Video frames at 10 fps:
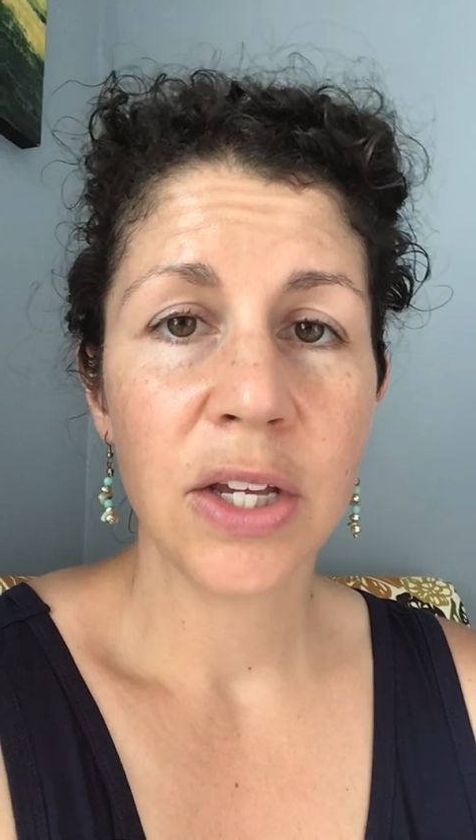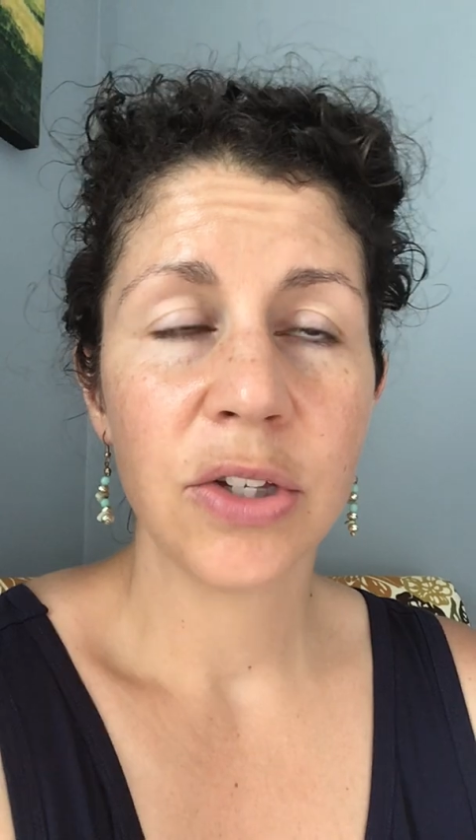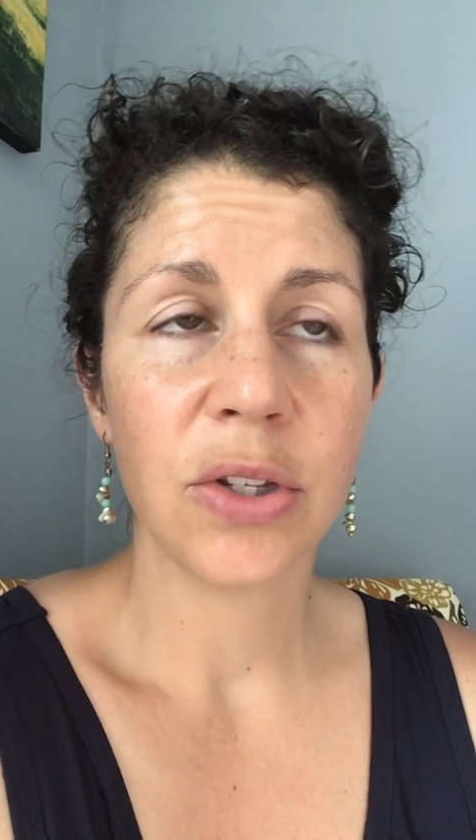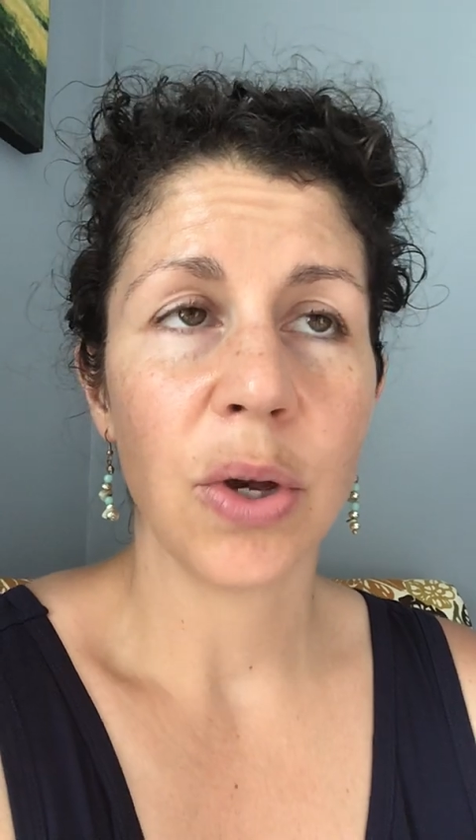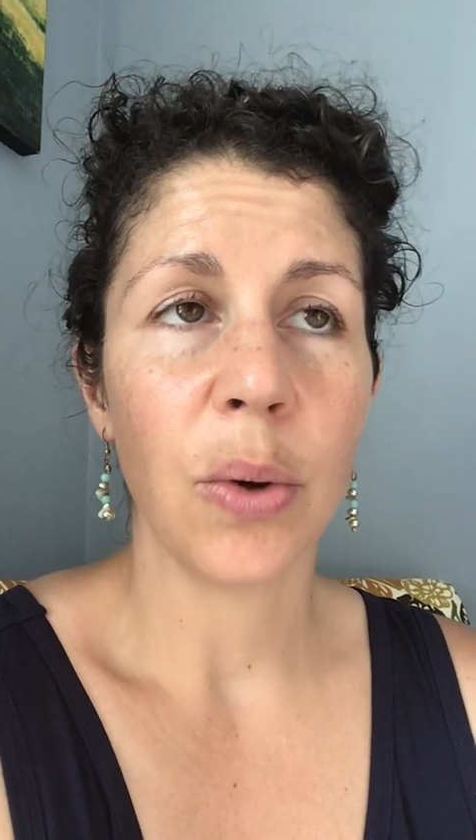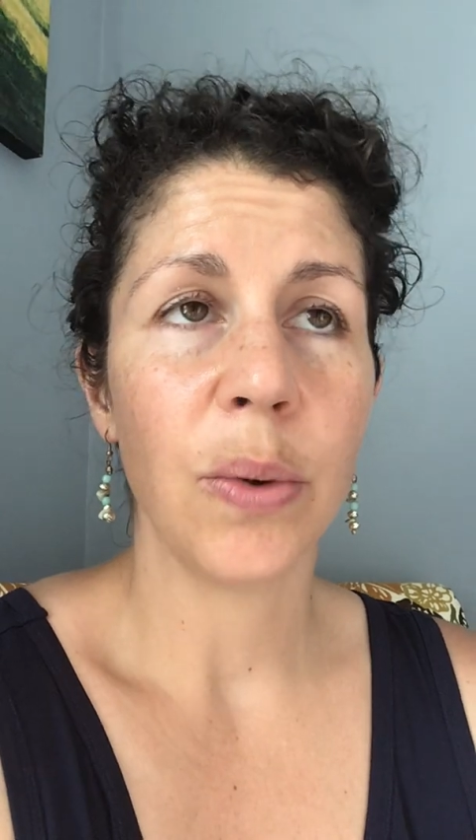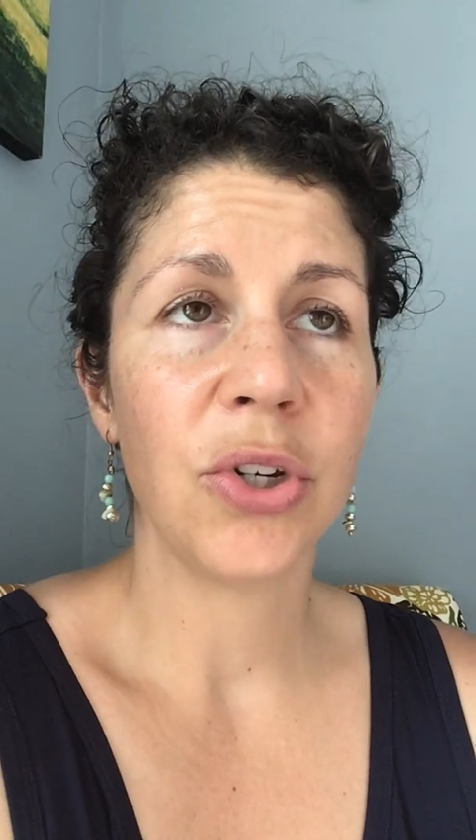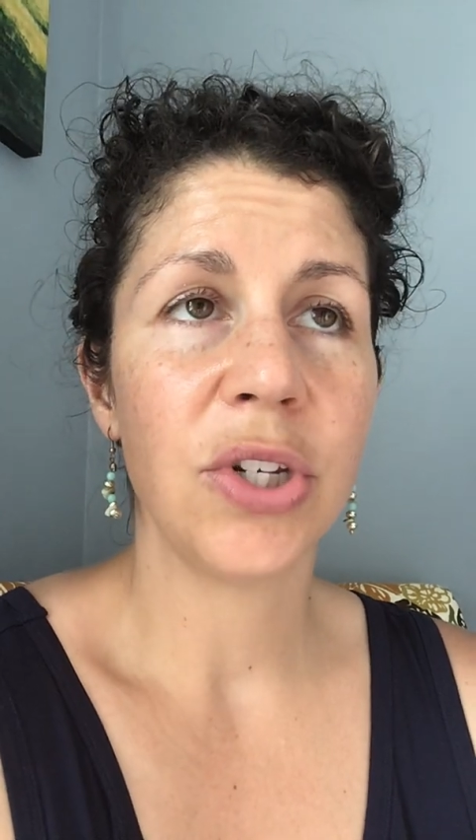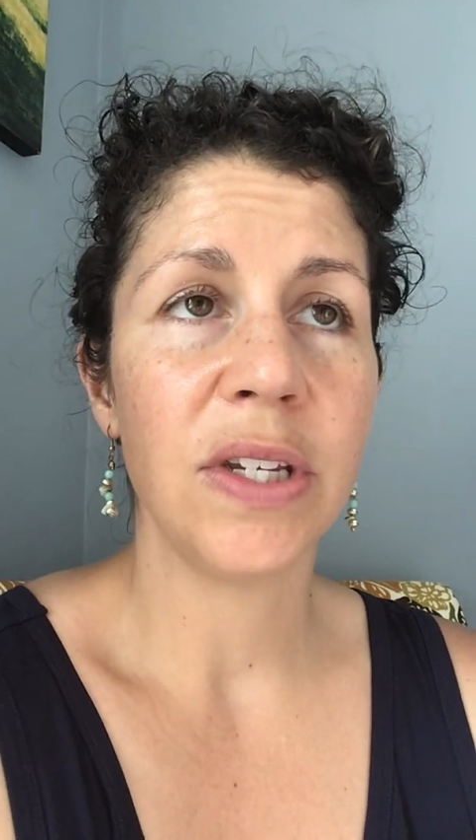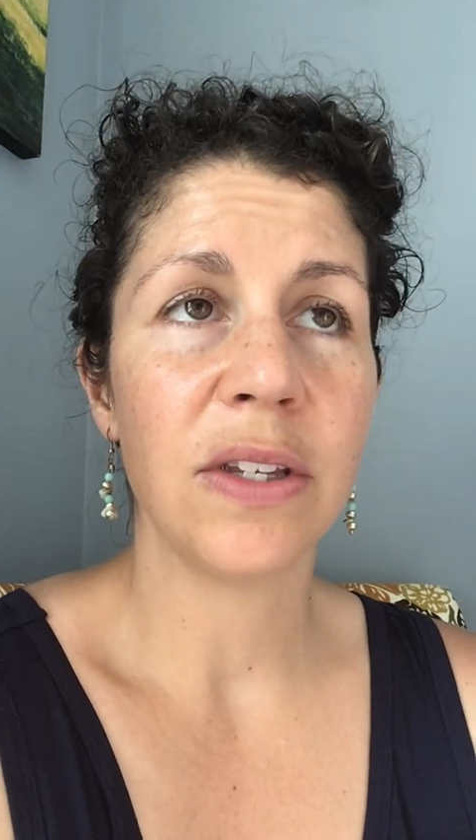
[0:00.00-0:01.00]
So
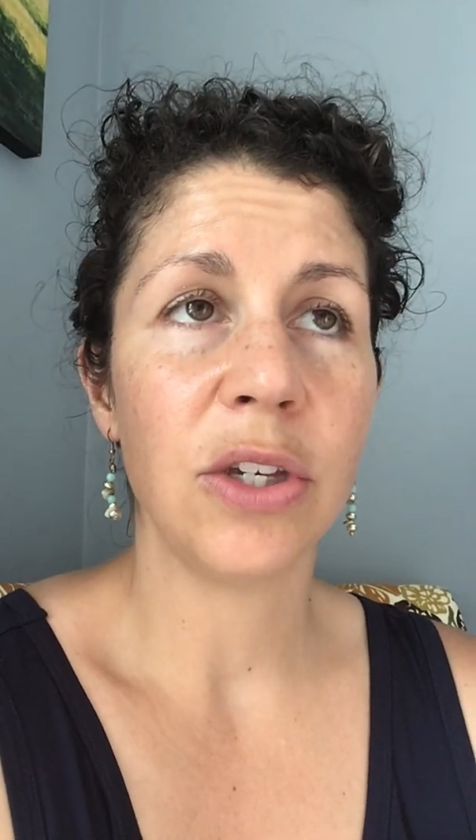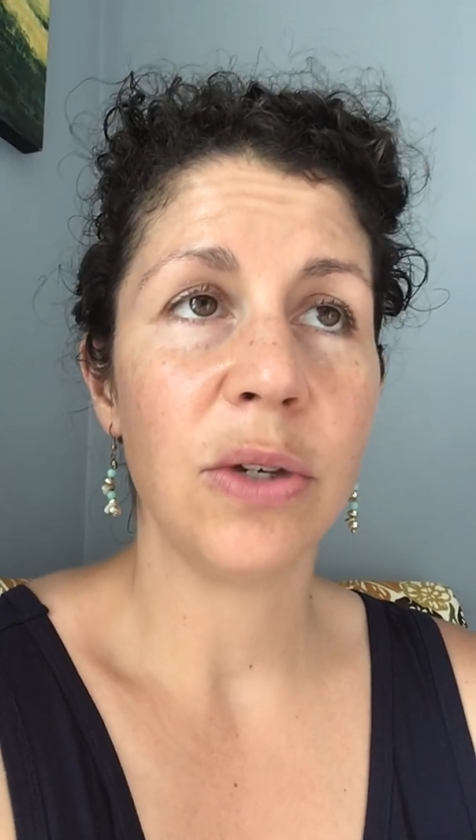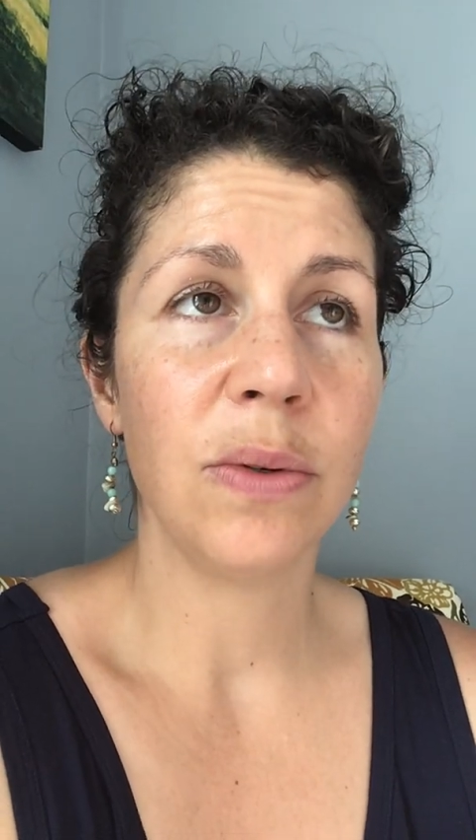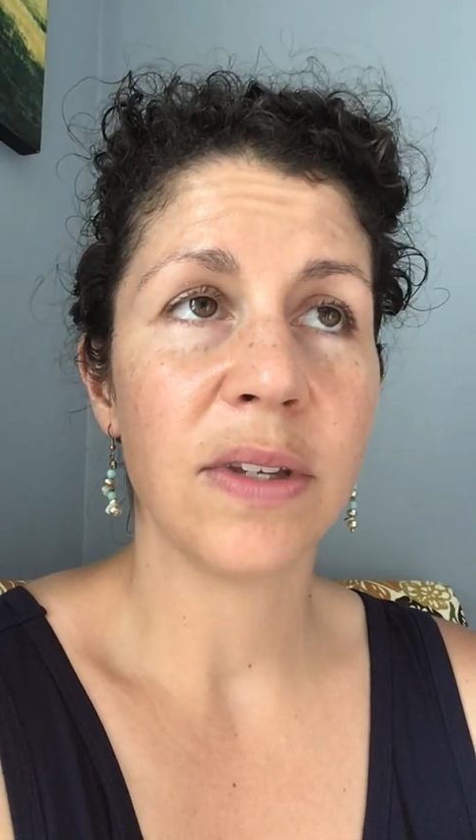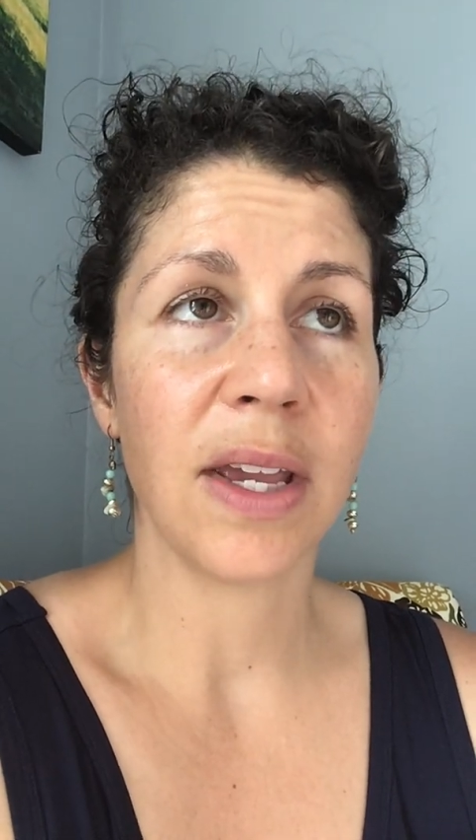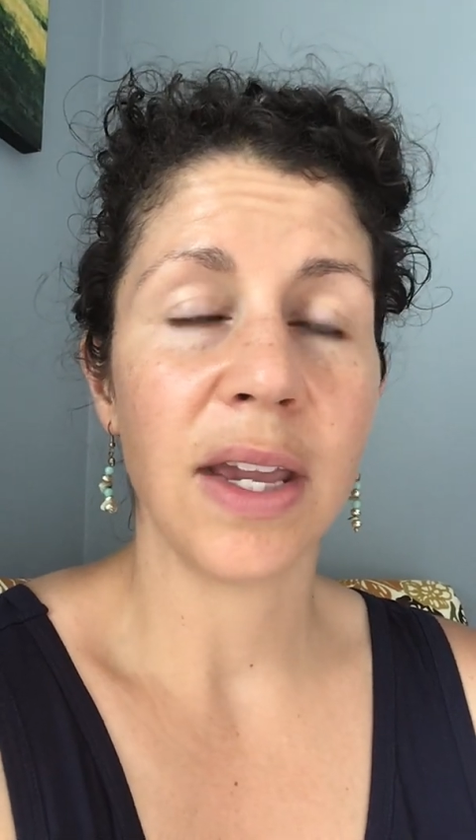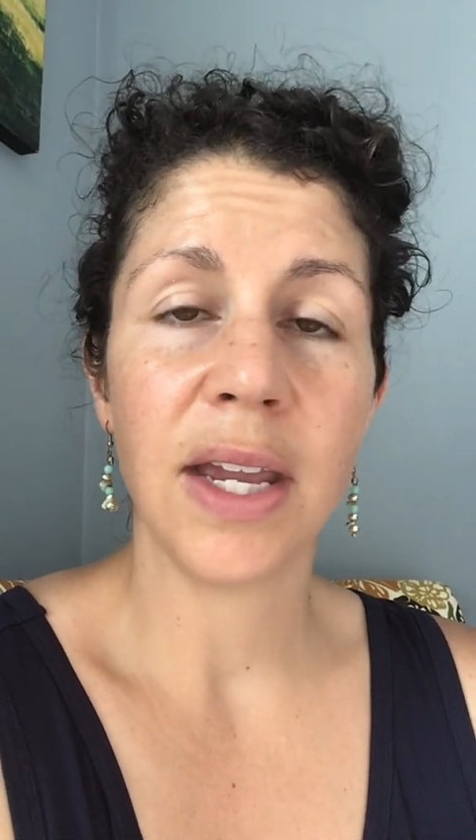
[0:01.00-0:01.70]
she's using